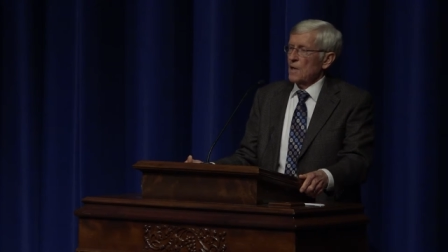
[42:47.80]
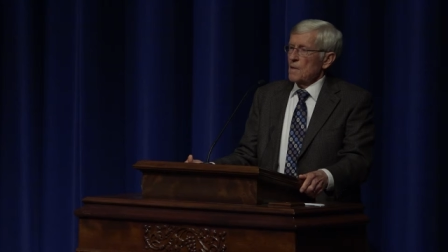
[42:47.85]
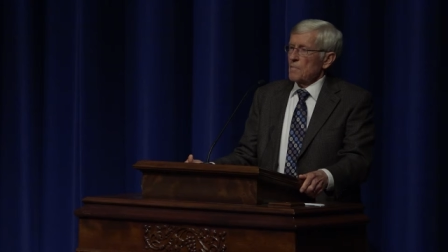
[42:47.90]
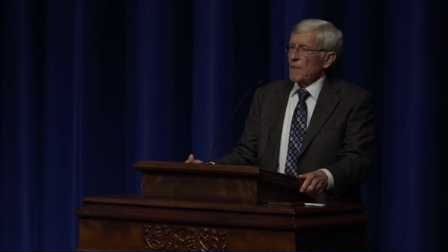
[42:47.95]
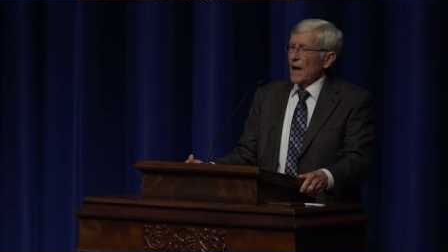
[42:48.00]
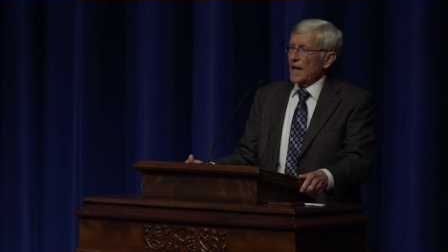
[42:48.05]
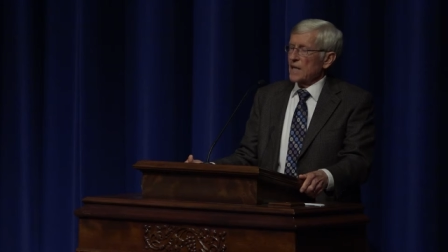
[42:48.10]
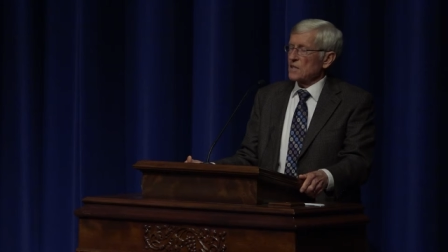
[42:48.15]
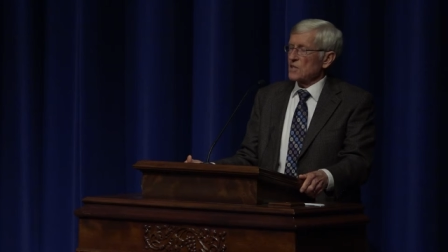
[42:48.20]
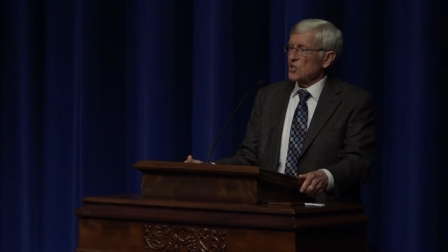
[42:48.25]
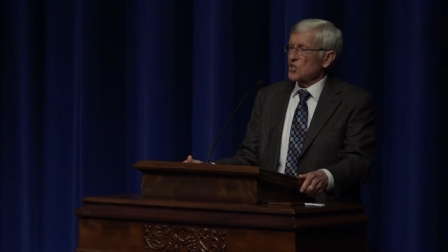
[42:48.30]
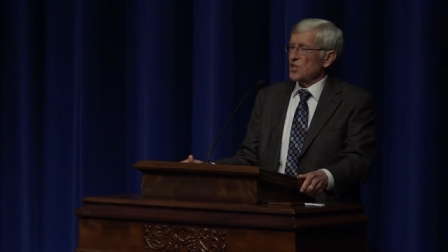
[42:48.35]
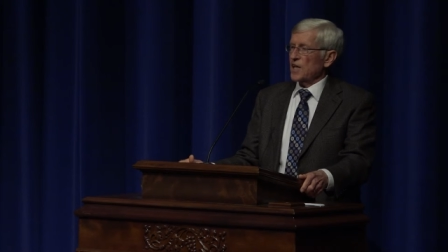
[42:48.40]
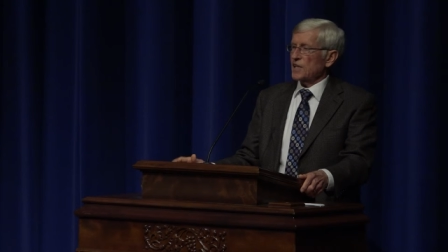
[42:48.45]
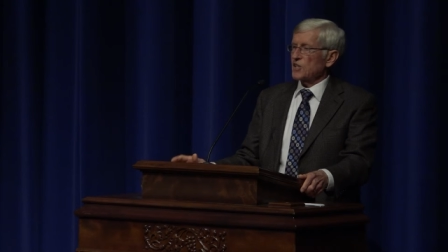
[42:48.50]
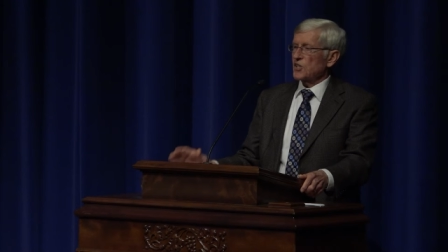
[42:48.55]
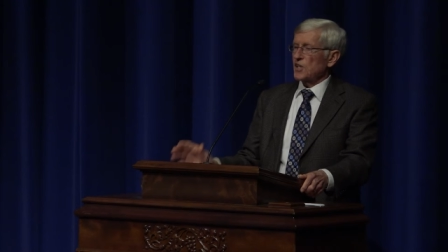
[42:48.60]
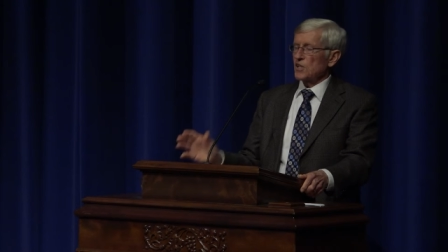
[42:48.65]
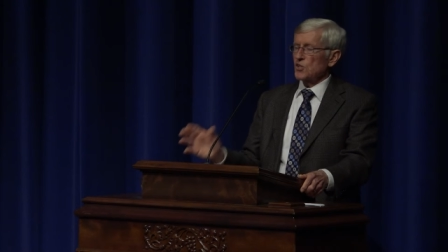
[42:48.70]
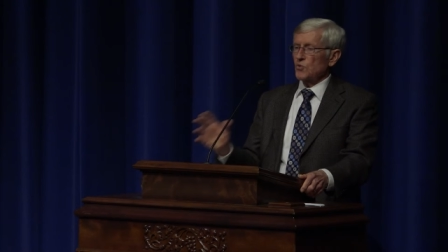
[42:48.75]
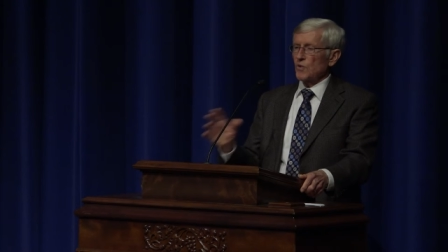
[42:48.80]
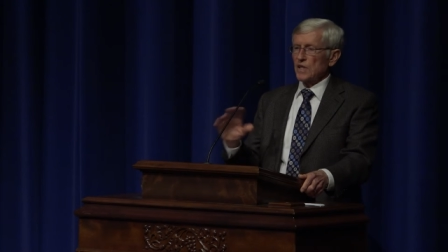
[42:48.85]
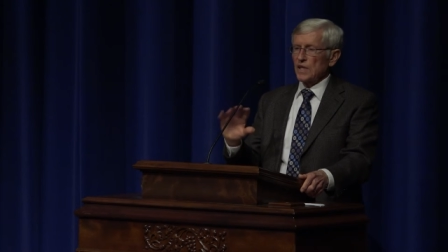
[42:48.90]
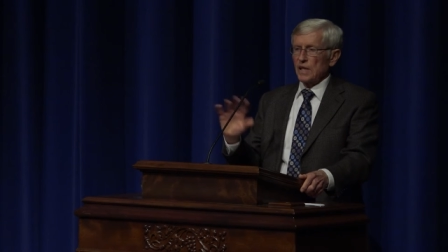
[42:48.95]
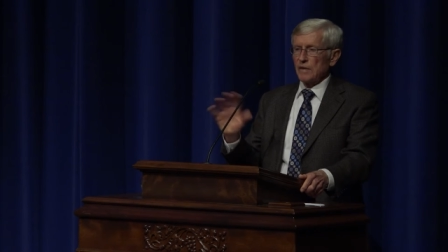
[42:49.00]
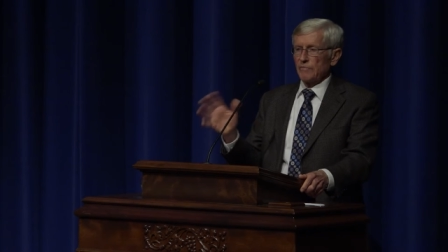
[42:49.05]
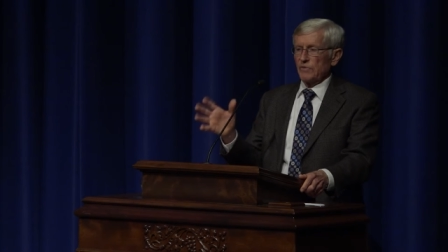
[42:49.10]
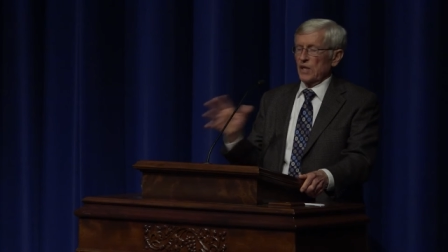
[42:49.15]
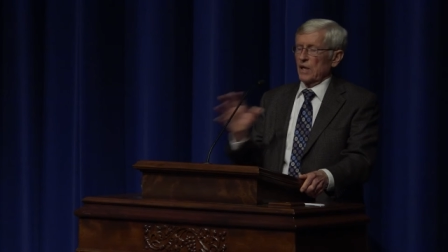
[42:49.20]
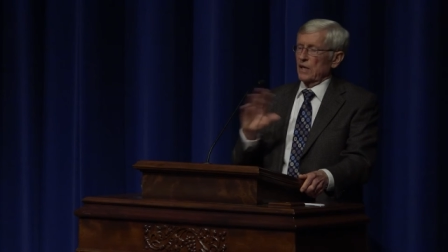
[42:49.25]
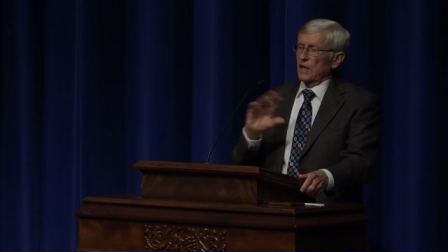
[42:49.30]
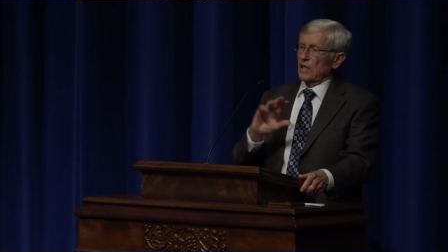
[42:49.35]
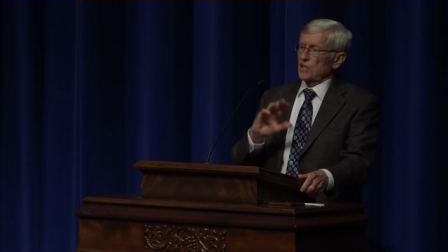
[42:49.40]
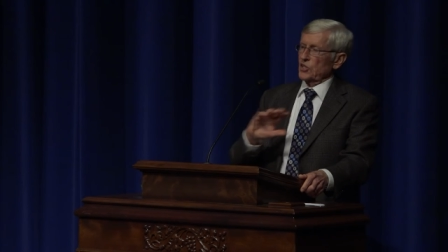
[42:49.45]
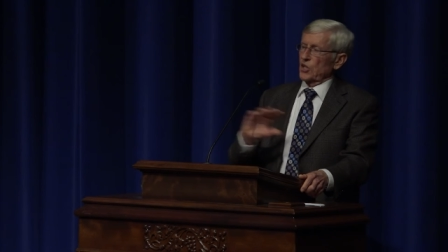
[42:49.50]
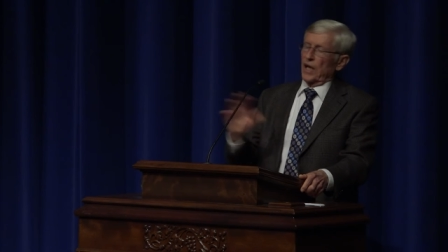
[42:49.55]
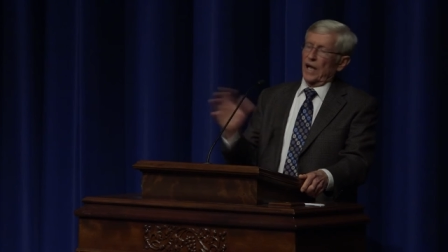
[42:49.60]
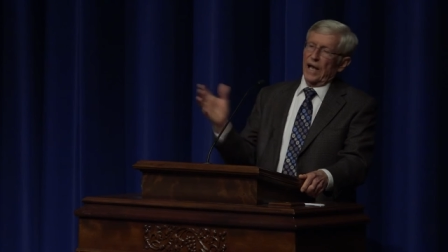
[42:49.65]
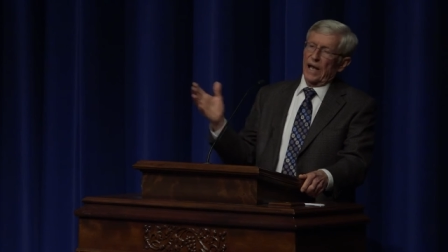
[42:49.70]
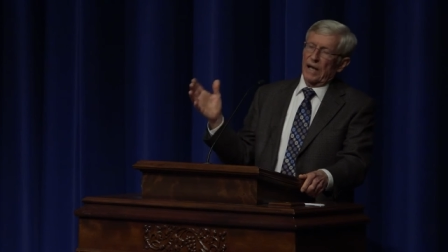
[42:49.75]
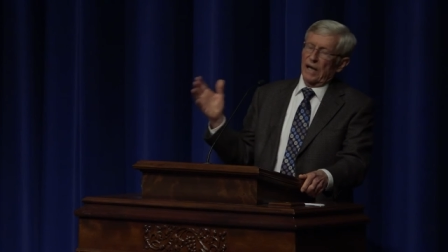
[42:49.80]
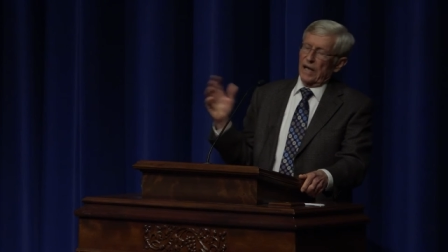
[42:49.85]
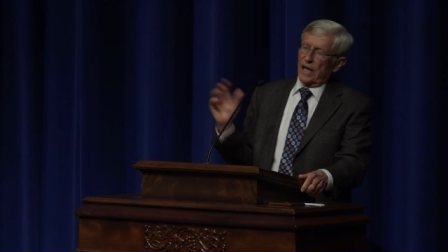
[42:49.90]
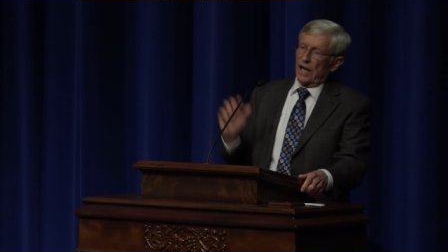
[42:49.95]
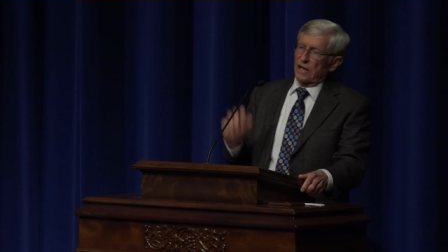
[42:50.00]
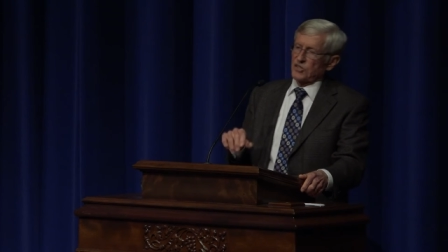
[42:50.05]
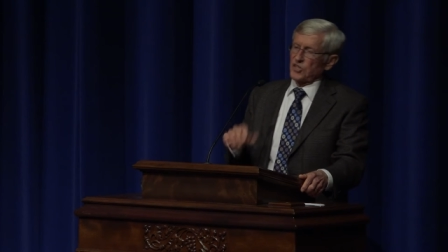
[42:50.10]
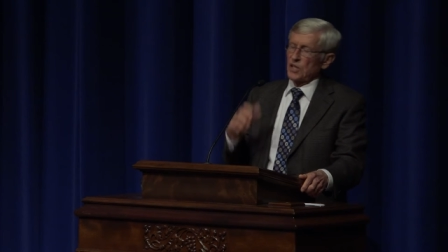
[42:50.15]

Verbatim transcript: Back in the sixties, when the, uh,